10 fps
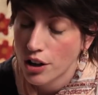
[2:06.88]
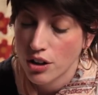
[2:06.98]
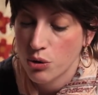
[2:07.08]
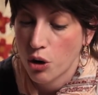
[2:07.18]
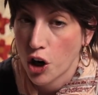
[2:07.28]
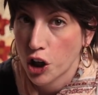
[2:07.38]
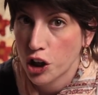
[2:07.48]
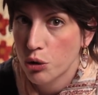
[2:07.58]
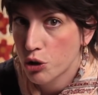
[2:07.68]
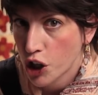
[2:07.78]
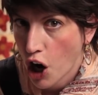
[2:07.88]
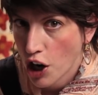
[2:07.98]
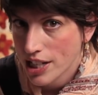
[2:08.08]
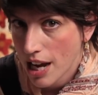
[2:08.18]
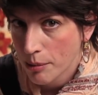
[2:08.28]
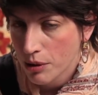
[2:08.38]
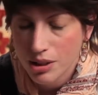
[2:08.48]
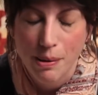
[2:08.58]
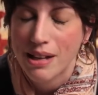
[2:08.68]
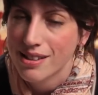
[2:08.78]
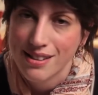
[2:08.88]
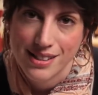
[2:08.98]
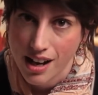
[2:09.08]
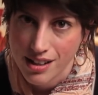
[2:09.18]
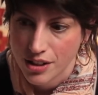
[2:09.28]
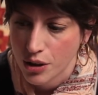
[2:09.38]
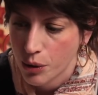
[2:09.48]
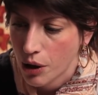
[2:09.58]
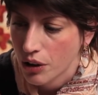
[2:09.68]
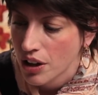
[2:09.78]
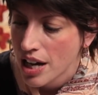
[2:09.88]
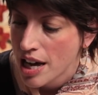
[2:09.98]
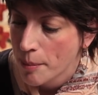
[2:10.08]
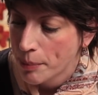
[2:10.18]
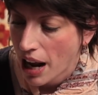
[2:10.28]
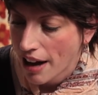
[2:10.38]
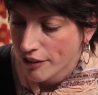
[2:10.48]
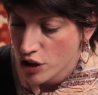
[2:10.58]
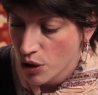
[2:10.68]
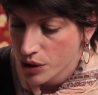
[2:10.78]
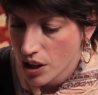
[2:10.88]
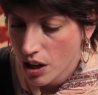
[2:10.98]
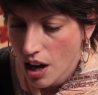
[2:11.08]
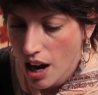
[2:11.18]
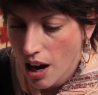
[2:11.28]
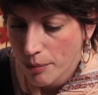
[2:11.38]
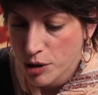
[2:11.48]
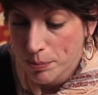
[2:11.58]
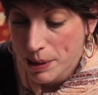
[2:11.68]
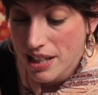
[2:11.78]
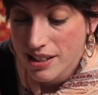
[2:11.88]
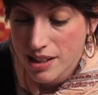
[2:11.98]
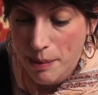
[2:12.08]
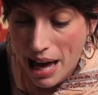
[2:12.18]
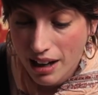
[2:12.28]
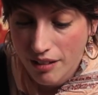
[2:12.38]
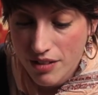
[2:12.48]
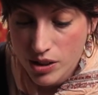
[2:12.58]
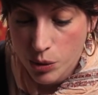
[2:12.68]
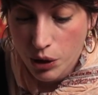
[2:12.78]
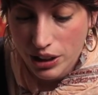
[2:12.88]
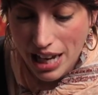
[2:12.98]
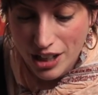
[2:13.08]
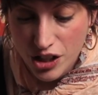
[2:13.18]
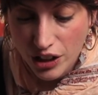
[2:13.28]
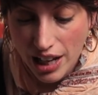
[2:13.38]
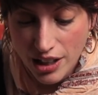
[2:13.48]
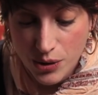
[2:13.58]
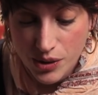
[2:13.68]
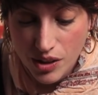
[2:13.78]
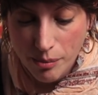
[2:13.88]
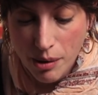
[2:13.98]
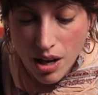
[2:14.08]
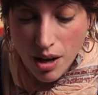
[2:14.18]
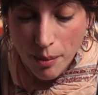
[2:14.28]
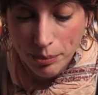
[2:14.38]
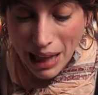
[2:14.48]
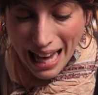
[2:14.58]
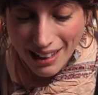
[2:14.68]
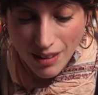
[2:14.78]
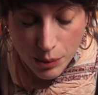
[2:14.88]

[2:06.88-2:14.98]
you can do it on a huge card table, depends on the size of your quilt. But I've chosen um, to piece the back of this quilt actually. I use some black